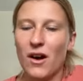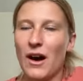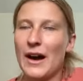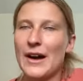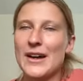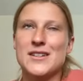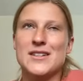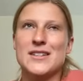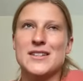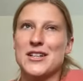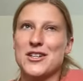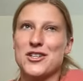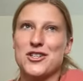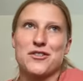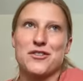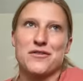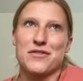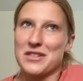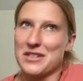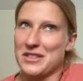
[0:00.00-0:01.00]
I just say
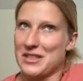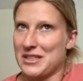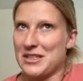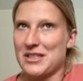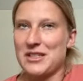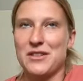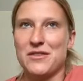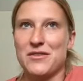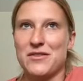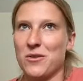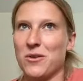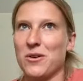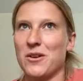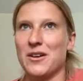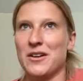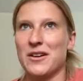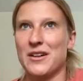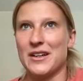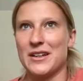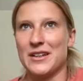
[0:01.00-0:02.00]
shoot for
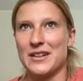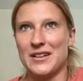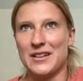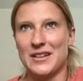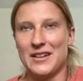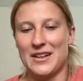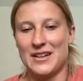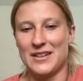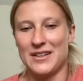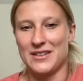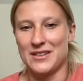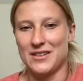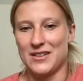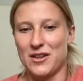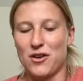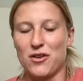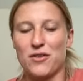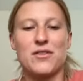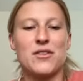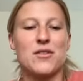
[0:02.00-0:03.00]
64 and
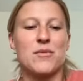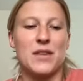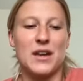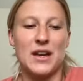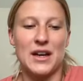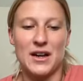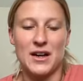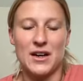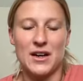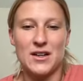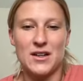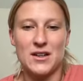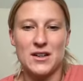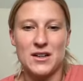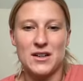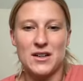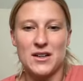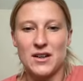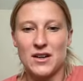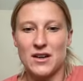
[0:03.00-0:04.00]
go from there.
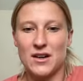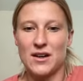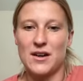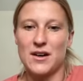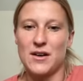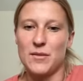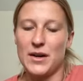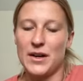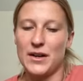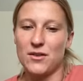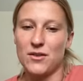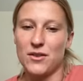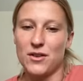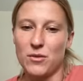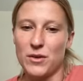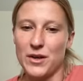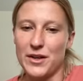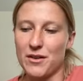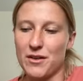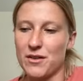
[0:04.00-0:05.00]
Mm-hmm. I don't know
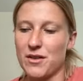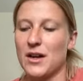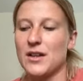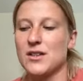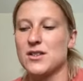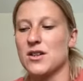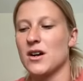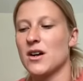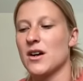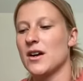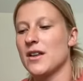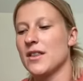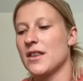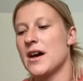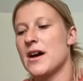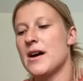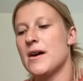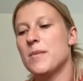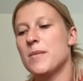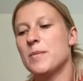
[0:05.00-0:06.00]
what your thoughts are on
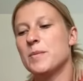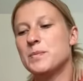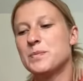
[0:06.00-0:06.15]
that.